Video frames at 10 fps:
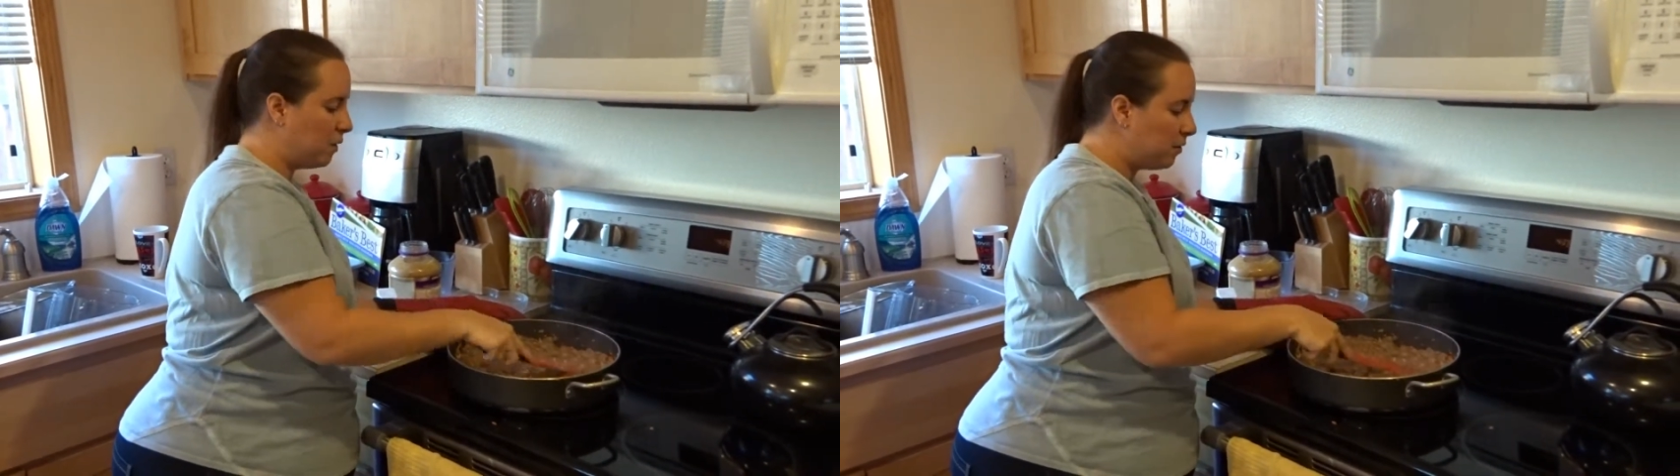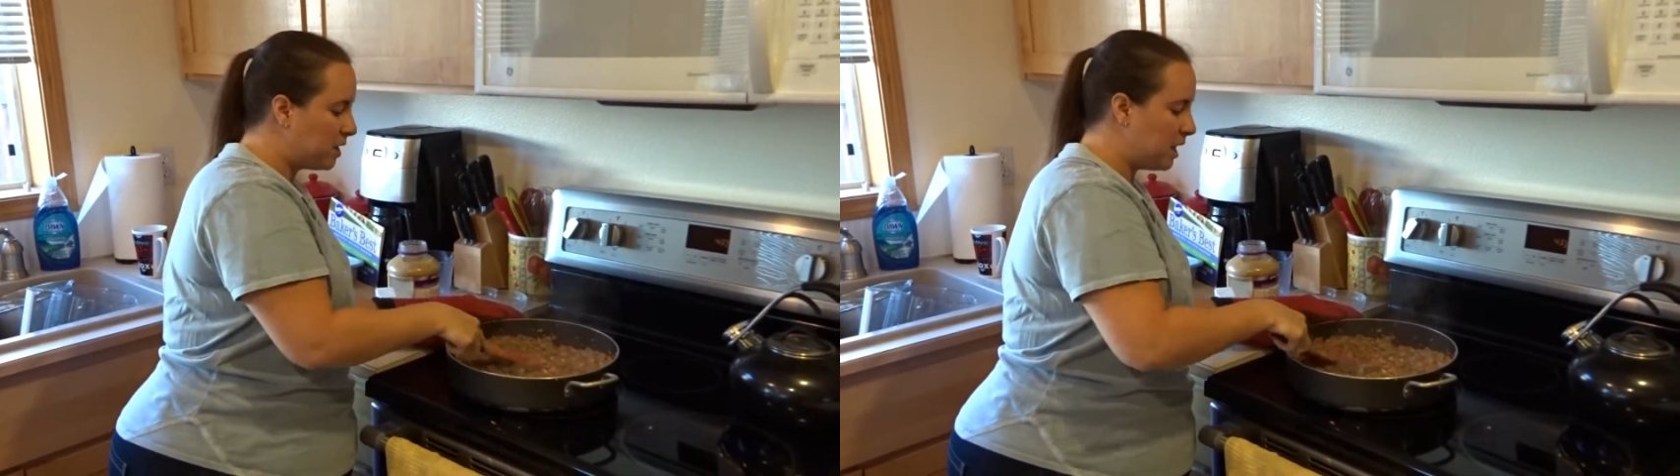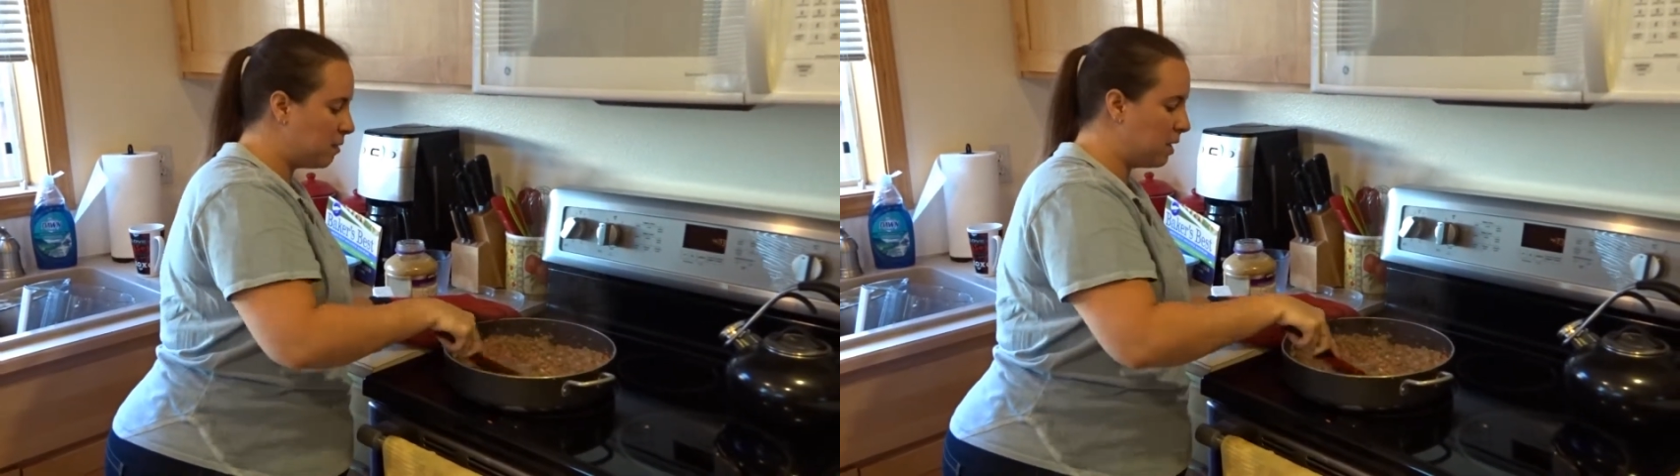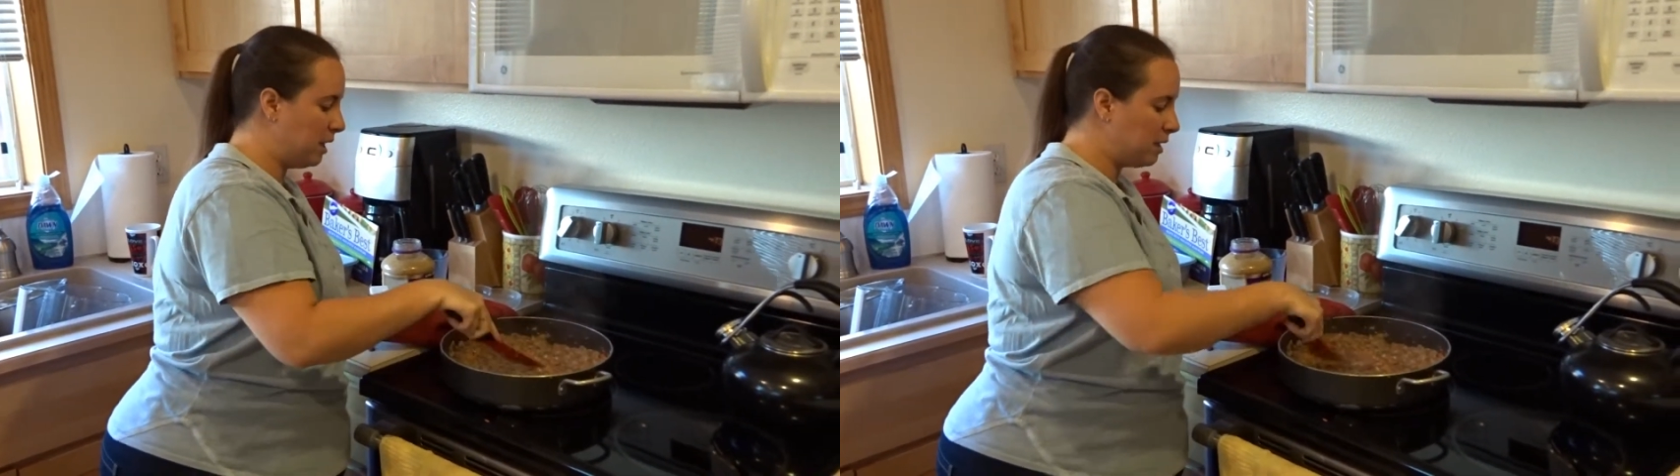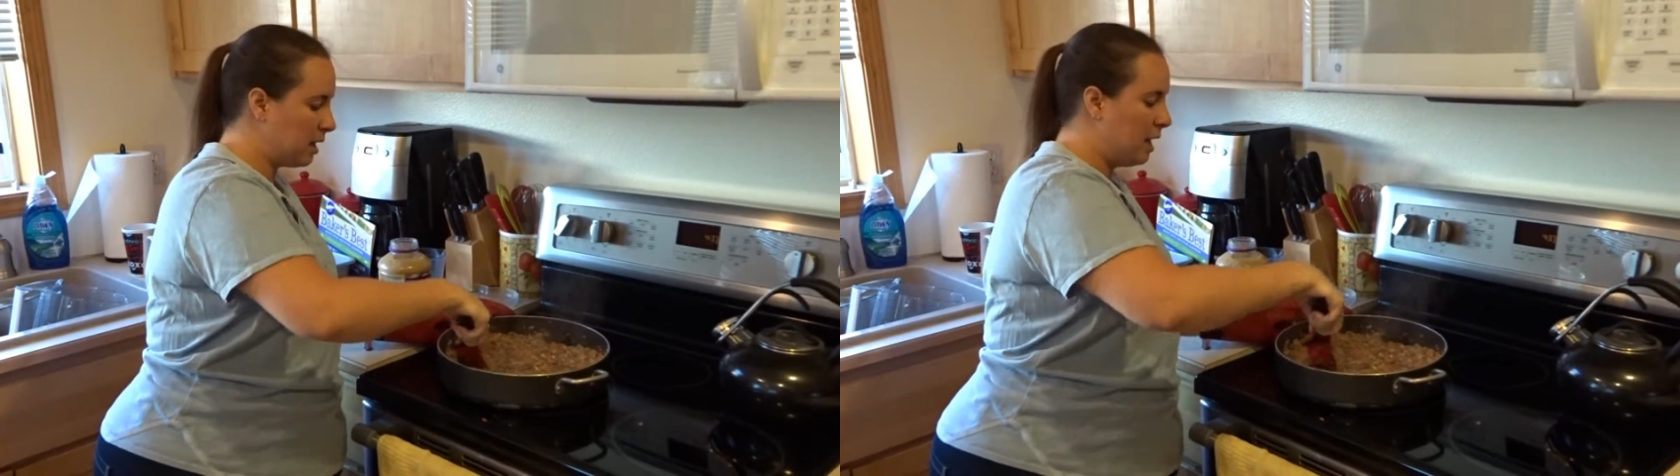15
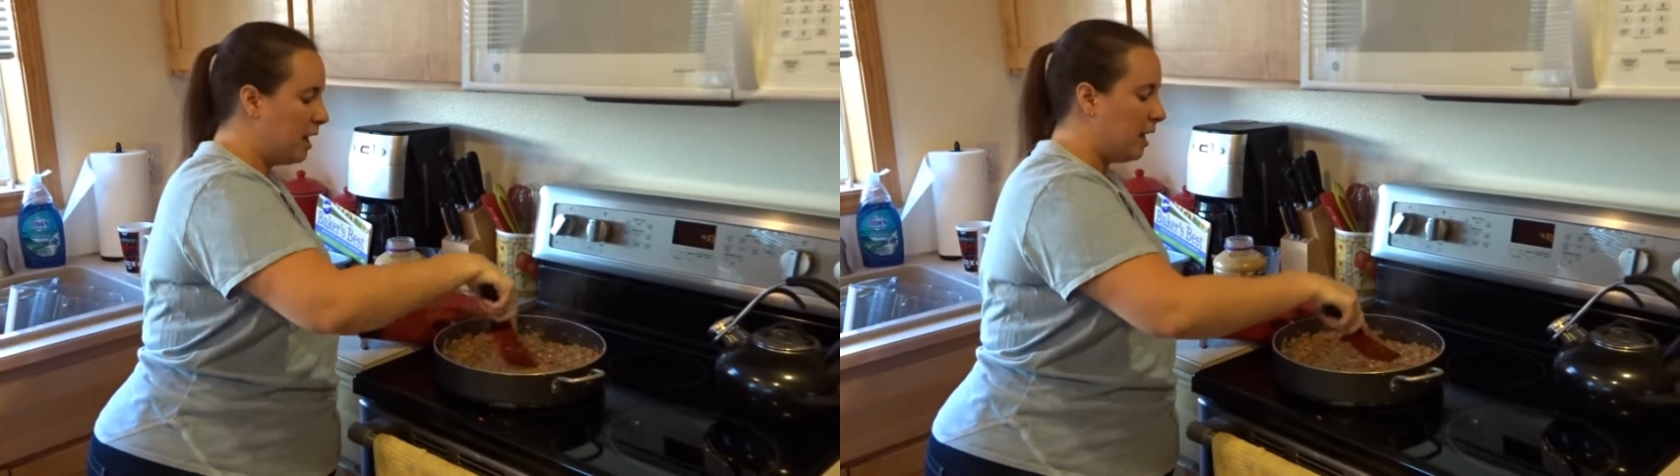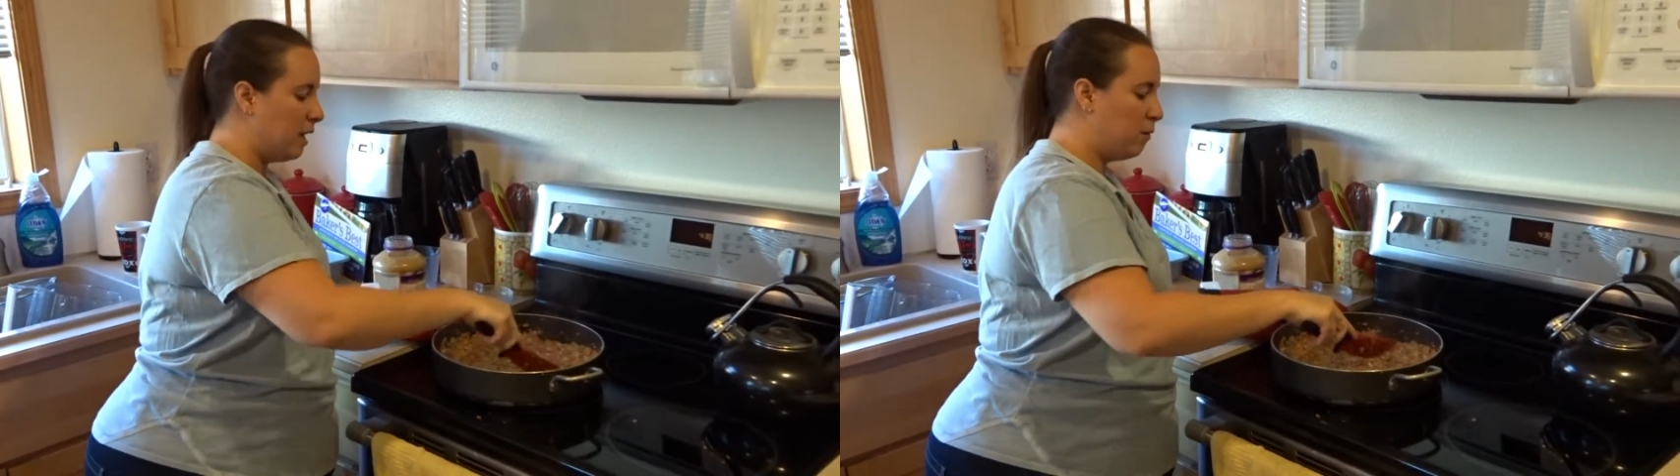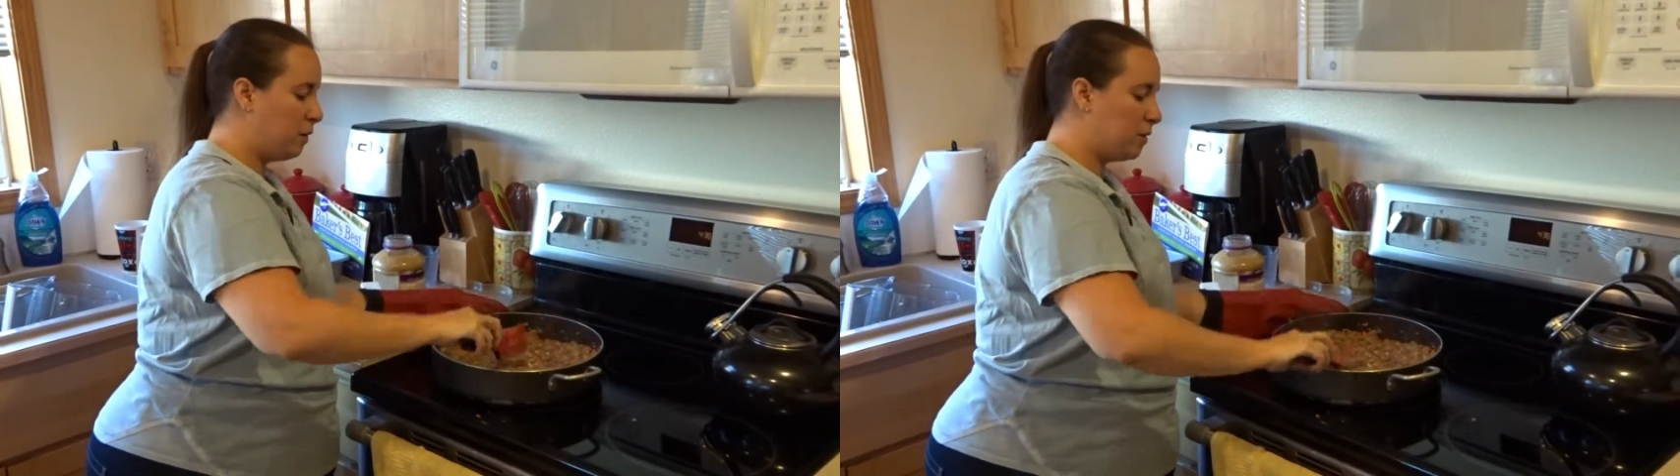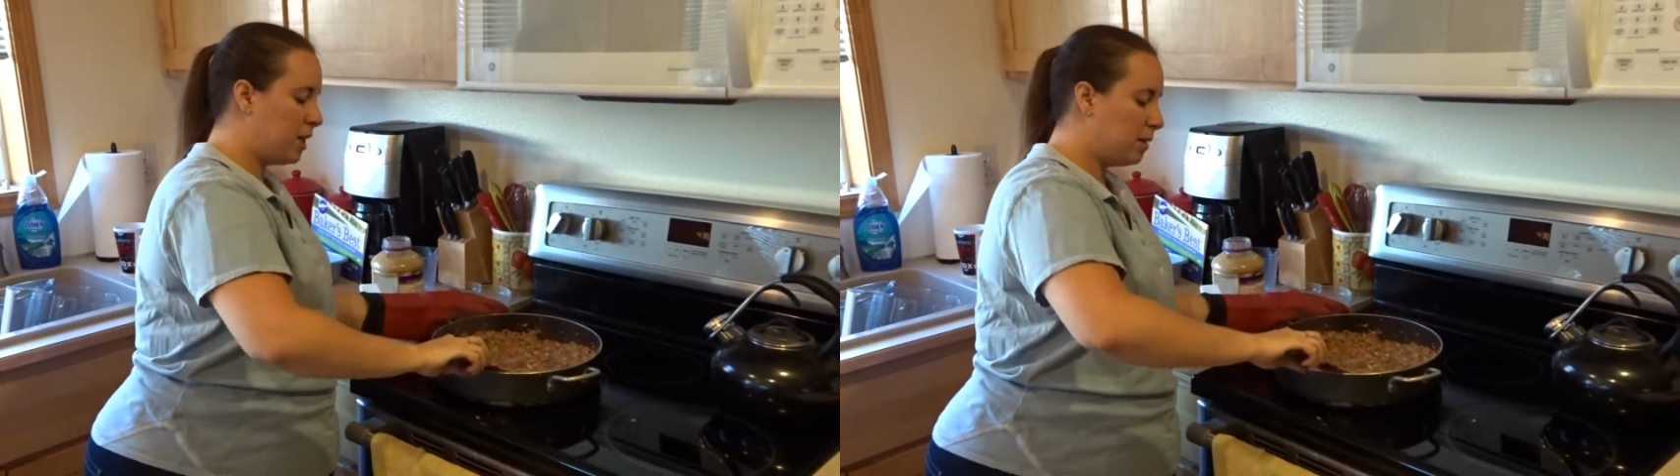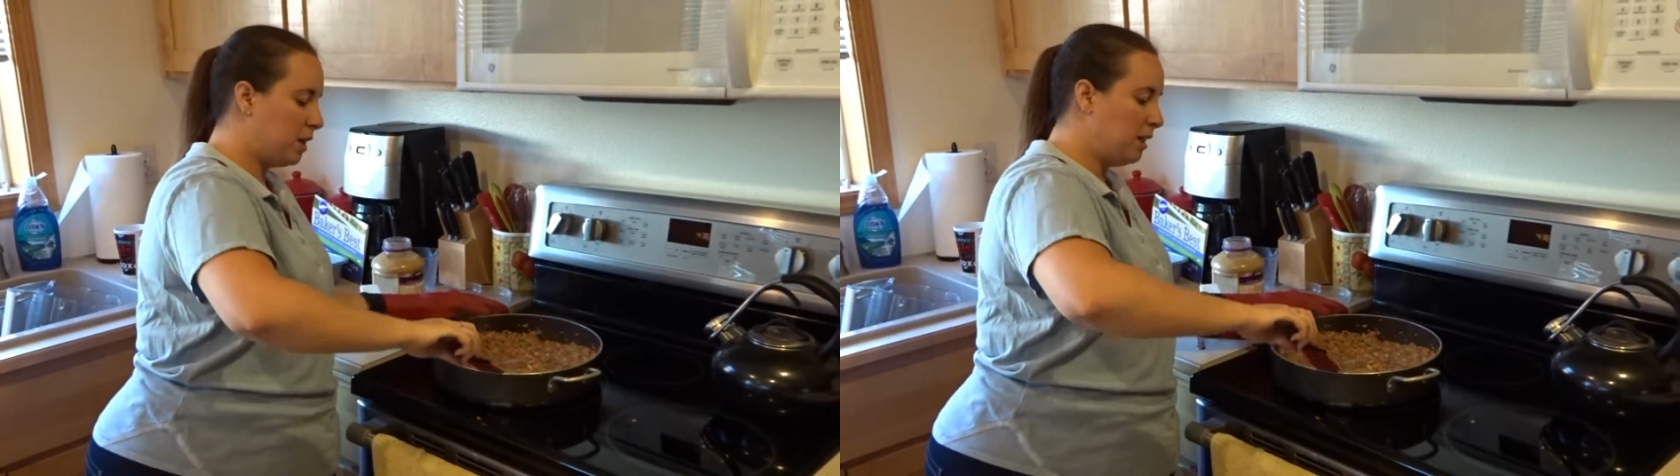minutes, and in
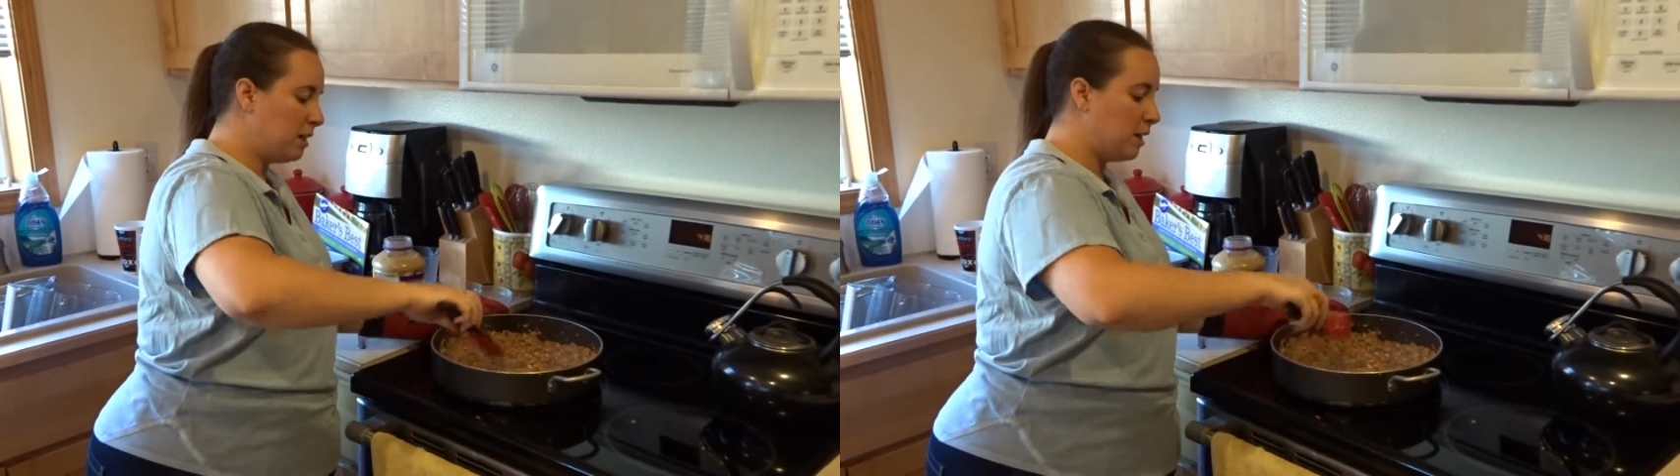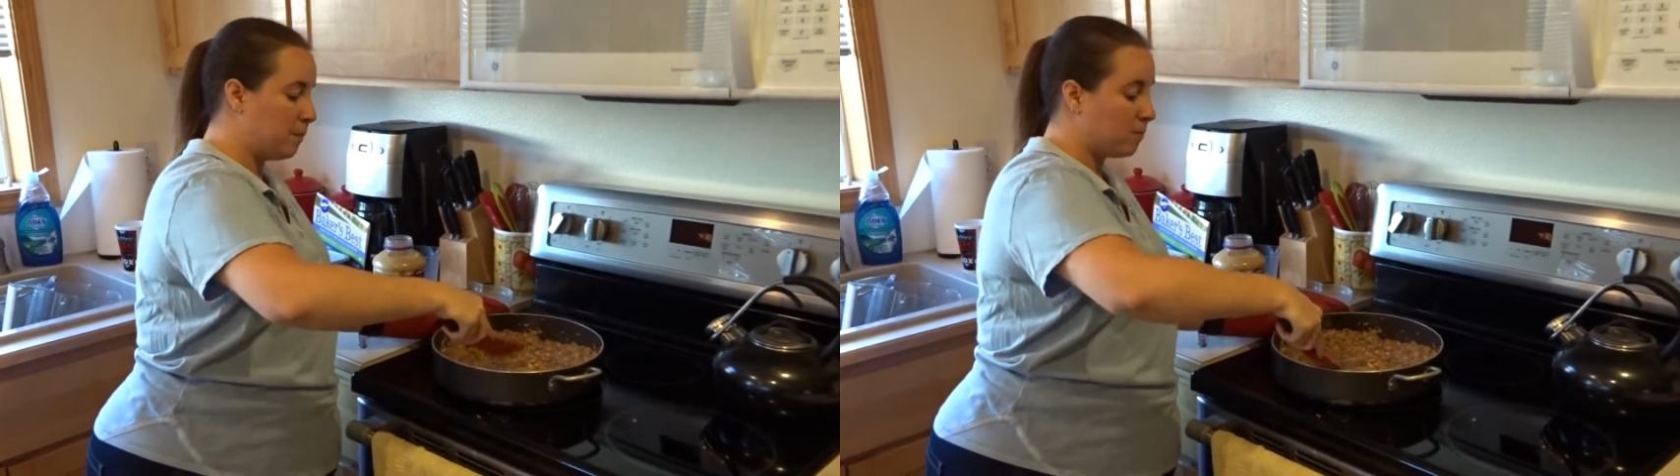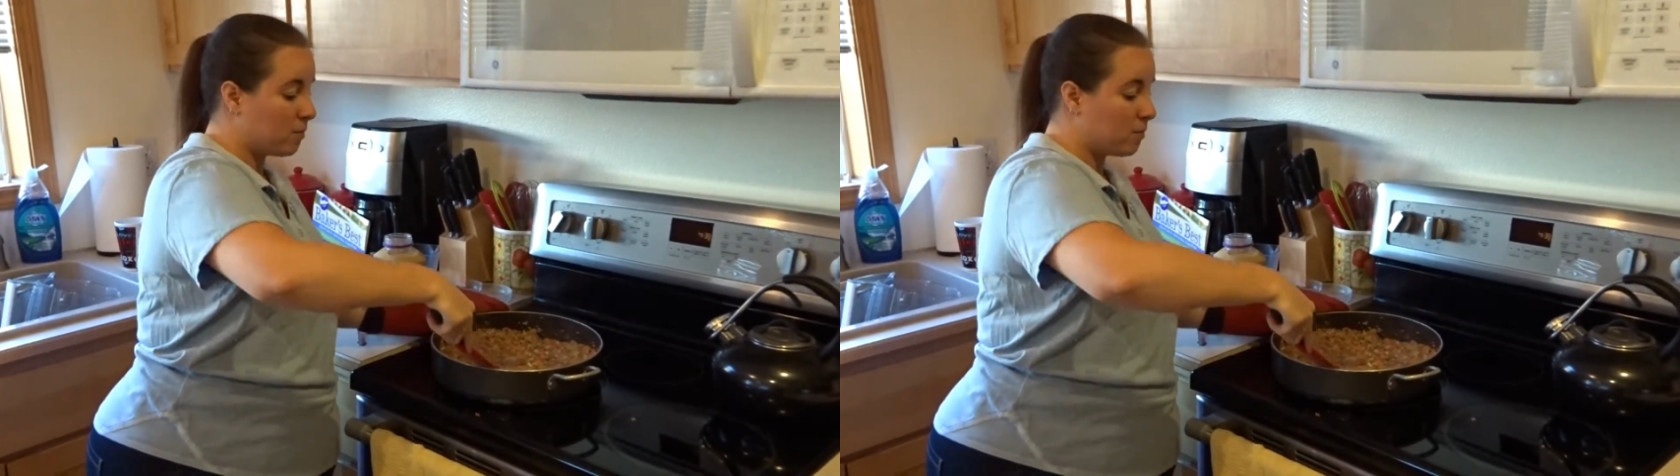15 minutes,